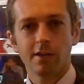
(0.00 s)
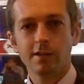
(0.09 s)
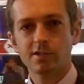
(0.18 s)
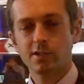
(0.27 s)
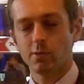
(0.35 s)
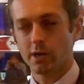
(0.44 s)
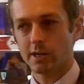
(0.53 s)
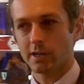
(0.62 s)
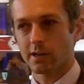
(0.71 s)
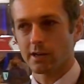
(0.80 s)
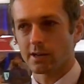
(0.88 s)
And this new
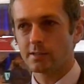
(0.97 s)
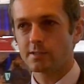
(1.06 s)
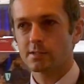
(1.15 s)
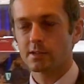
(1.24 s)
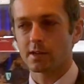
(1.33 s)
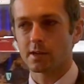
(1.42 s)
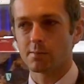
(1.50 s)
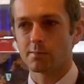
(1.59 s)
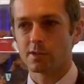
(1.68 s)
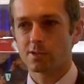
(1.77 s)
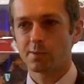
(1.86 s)
ion guide
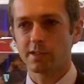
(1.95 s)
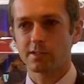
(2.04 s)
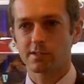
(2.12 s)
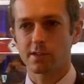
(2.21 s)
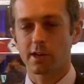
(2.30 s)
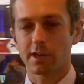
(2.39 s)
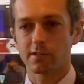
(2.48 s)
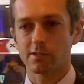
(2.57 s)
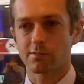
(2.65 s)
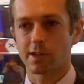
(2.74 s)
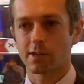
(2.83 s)
um, has been
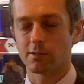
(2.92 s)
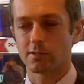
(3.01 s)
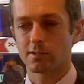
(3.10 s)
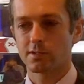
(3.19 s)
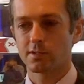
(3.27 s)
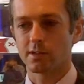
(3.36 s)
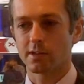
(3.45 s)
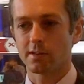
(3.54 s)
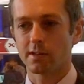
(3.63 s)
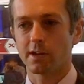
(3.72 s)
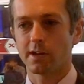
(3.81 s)
designed around
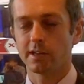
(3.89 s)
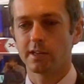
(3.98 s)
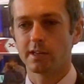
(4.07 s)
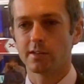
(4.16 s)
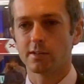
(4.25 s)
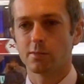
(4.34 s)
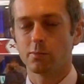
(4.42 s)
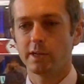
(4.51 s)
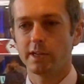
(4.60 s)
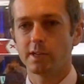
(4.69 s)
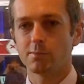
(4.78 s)
uh, the idea
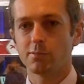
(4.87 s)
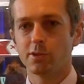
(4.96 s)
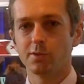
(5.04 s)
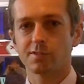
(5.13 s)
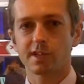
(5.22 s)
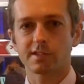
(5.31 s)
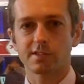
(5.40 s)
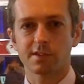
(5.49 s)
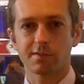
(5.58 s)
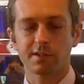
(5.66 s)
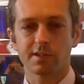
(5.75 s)
that we need improved
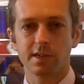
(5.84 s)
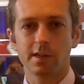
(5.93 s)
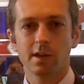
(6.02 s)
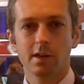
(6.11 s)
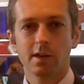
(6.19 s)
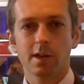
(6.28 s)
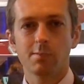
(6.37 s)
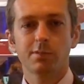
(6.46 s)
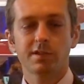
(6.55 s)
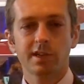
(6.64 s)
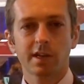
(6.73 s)
sensitivity,
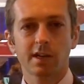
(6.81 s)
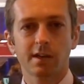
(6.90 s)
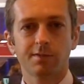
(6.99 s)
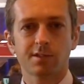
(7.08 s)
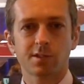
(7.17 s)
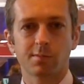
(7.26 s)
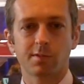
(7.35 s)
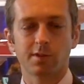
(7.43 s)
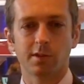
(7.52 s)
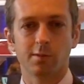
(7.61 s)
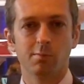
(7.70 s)
in particular for some
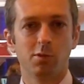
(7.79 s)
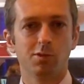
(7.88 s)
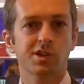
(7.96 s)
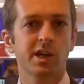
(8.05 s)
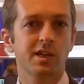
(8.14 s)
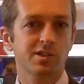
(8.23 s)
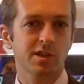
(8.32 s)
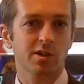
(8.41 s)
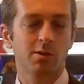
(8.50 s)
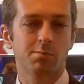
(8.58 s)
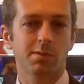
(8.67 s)
of the more
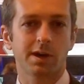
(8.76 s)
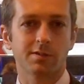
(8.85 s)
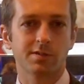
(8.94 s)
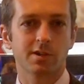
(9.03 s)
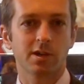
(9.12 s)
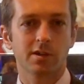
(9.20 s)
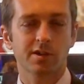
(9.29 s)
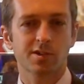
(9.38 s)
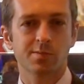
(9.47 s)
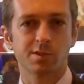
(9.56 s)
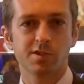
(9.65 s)
challenging compounds that our
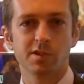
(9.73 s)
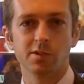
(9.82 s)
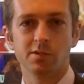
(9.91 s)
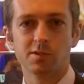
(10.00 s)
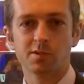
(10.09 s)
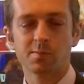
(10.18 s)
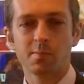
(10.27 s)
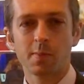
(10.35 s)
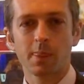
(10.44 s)
customers use.